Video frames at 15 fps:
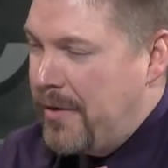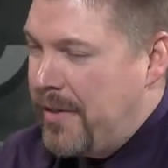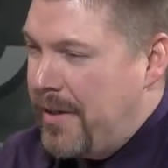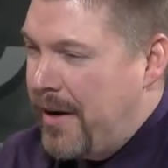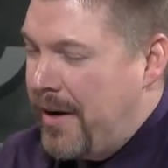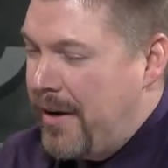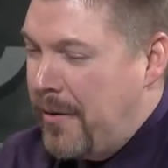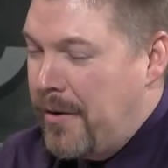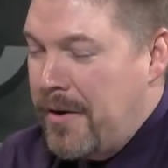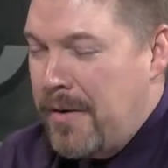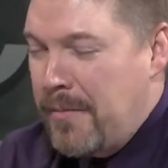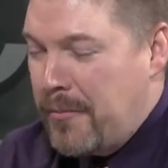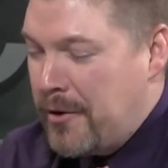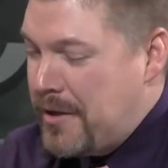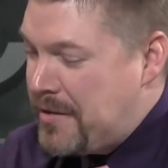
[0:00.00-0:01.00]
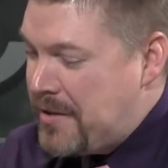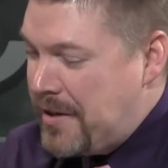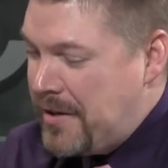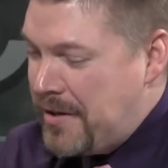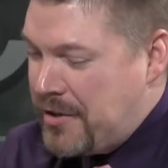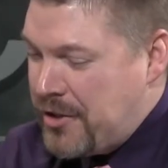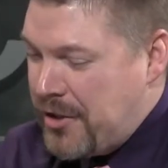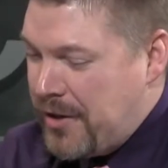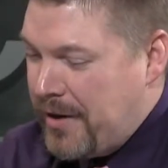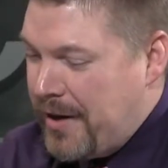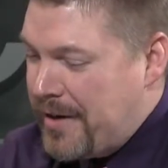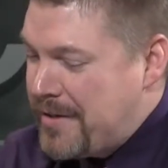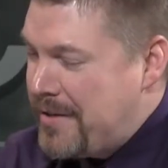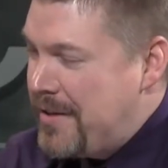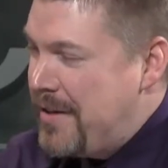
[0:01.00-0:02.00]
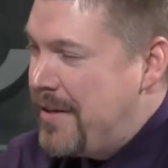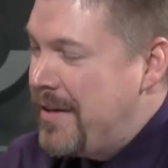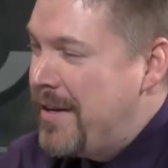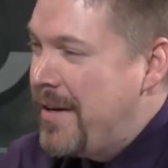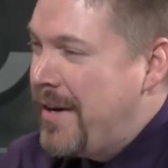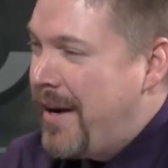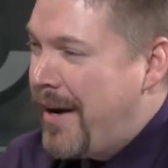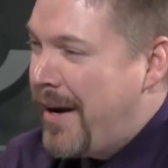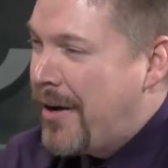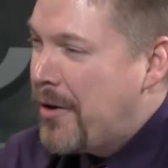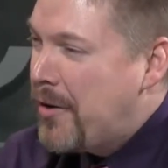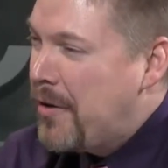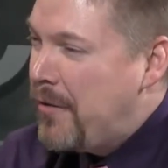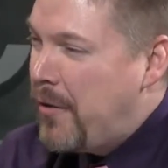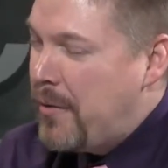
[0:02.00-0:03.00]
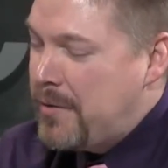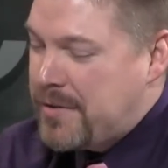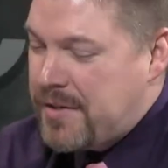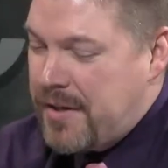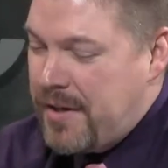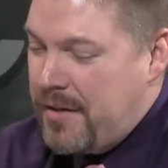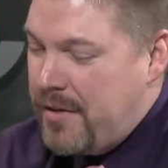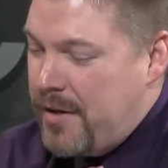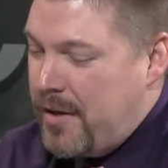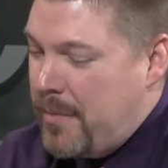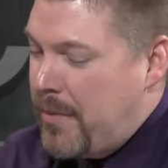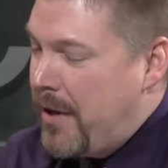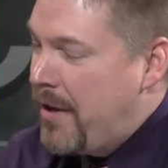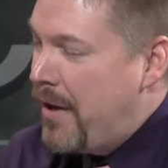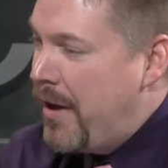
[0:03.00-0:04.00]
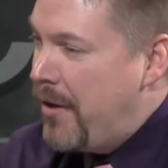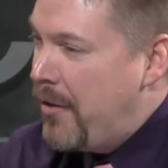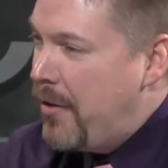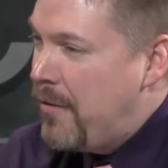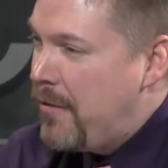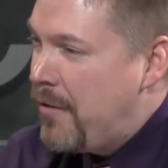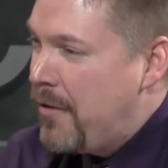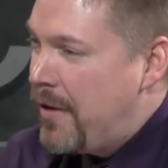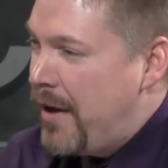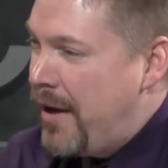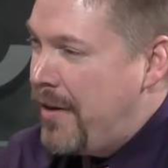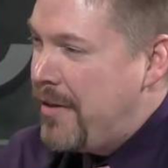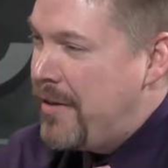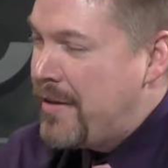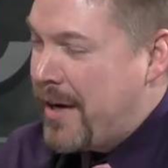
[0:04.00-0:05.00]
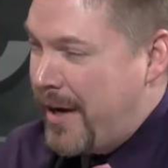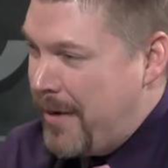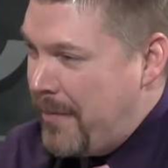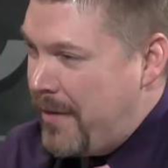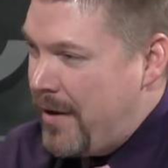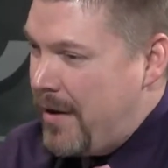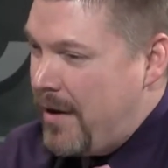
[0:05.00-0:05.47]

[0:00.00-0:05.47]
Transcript: The Marine City this year has the honor of hosting the Pink Halo for the 8th time.